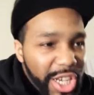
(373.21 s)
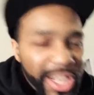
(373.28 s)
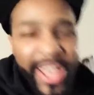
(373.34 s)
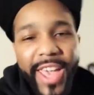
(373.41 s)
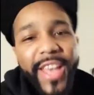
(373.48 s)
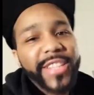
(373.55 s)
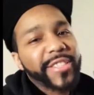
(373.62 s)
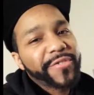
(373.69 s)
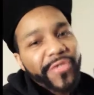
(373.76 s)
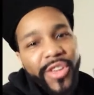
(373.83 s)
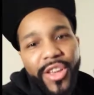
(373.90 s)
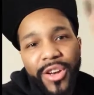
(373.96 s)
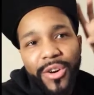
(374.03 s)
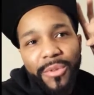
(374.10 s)
good ass
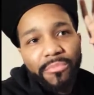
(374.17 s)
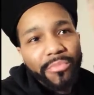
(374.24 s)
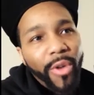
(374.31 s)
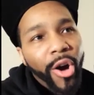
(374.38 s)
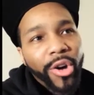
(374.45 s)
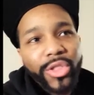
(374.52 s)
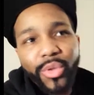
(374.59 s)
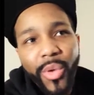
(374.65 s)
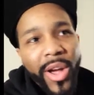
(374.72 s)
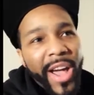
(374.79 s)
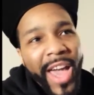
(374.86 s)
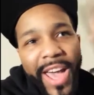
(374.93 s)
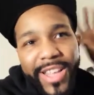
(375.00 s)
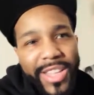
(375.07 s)
film, all
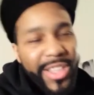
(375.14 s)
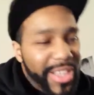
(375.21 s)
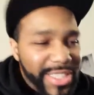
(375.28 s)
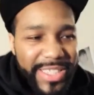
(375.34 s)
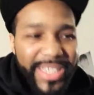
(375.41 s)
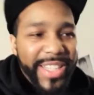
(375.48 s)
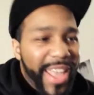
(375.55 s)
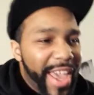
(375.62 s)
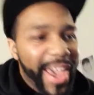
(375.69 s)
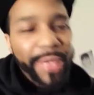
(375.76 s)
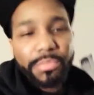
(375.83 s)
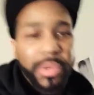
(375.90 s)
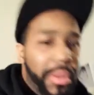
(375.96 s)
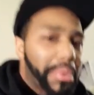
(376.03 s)
around acting, this and
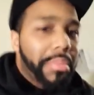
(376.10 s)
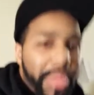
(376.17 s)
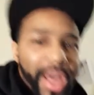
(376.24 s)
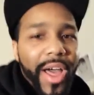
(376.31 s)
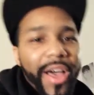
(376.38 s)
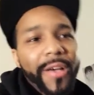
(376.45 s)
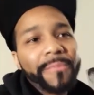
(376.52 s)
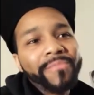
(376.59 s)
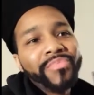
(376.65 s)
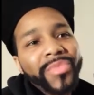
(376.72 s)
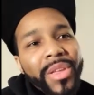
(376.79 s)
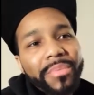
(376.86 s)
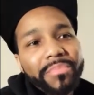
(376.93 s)
that, blah, blah, blah